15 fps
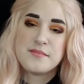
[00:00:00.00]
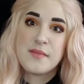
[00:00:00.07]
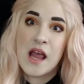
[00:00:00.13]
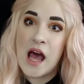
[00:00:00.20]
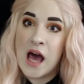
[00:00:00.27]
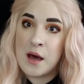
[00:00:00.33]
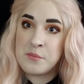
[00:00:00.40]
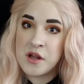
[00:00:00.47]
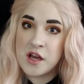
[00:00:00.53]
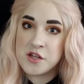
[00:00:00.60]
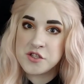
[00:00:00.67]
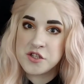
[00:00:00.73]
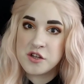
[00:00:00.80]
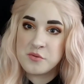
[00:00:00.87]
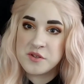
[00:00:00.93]
I'm not
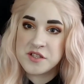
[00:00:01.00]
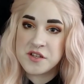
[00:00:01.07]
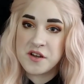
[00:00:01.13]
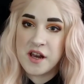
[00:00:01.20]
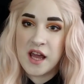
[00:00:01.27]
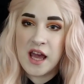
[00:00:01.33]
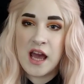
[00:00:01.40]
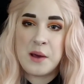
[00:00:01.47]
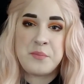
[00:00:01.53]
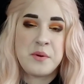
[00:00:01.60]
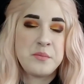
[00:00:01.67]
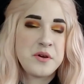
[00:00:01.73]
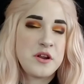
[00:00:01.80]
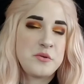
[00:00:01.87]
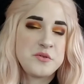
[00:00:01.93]
sure what's going to
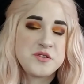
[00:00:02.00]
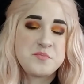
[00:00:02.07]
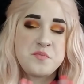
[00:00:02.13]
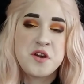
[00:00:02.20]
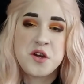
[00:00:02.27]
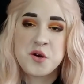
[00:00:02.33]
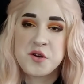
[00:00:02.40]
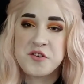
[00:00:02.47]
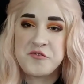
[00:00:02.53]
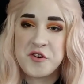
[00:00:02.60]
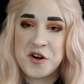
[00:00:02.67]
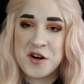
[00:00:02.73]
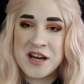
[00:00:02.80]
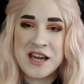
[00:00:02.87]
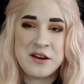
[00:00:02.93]
happen, but it was
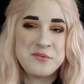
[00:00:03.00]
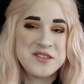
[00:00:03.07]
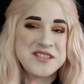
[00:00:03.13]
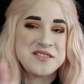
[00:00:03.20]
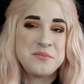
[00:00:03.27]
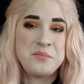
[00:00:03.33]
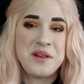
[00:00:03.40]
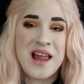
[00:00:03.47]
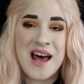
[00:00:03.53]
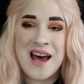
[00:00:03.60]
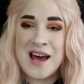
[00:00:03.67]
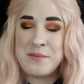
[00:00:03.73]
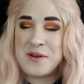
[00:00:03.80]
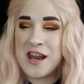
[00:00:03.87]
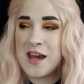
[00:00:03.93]
beautiful. It was
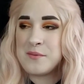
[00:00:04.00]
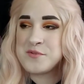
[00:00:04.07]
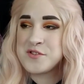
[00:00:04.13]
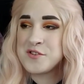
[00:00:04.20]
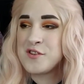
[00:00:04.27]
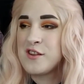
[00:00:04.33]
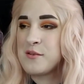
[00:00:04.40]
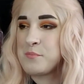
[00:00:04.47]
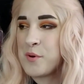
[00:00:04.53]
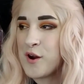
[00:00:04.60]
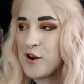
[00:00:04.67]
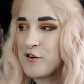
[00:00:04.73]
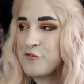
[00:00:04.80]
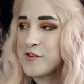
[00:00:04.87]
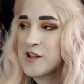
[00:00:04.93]
sublime, an absolutely
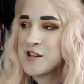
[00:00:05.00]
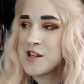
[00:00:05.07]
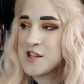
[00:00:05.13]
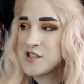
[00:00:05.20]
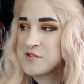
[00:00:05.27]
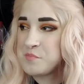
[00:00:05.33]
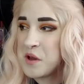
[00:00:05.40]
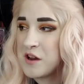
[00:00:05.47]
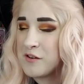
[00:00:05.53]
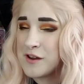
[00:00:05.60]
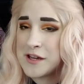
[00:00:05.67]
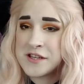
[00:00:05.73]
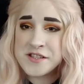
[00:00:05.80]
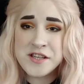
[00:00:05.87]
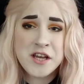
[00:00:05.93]
perfect
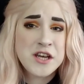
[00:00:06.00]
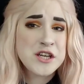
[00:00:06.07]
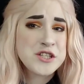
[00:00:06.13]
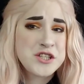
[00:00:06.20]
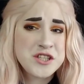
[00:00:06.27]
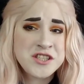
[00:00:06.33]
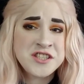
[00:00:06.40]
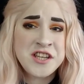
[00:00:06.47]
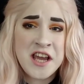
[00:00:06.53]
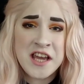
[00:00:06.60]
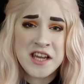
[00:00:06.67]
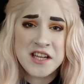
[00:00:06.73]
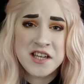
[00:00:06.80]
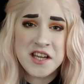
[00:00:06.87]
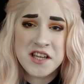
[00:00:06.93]
experience. Just
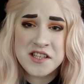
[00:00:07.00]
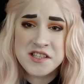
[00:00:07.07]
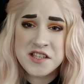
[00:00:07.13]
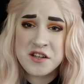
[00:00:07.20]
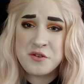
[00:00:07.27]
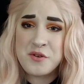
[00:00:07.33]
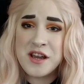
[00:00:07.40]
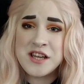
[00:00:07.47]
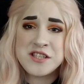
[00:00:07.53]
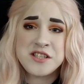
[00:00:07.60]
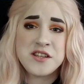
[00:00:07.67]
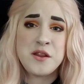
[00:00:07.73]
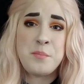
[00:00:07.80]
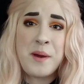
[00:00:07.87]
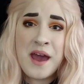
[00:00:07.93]
take into
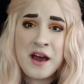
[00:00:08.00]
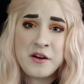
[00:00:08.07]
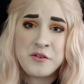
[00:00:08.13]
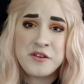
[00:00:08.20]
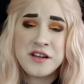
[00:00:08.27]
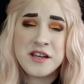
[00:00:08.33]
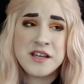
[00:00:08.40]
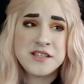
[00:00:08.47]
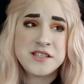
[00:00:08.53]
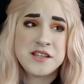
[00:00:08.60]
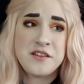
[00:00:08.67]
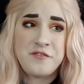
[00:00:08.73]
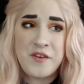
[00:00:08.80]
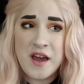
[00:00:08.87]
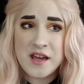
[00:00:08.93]
consideration the powderiness and
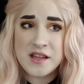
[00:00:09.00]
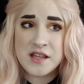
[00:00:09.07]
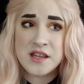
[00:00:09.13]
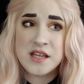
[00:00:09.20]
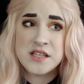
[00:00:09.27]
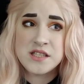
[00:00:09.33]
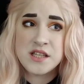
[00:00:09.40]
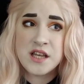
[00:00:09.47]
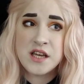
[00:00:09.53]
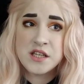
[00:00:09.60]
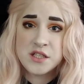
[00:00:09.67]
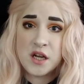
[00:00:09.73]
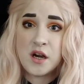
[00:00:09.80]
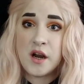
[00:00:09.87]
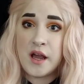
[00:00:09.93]
the fact that these
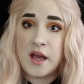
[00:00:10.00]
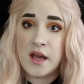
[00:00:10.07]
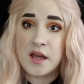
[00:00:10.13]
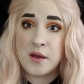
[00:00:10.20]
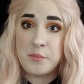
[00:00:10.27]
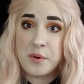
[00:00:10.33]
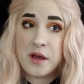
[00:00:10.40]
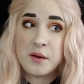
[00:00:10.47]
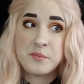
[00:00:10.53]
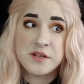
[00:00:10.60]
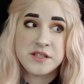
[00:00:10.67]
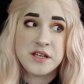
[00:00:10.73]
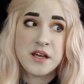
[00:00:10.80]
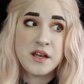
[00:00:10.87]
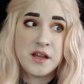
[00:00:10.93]
things are heckin'
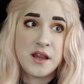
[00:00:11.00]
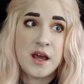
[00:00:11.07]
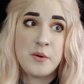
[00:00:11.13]
pigmented, and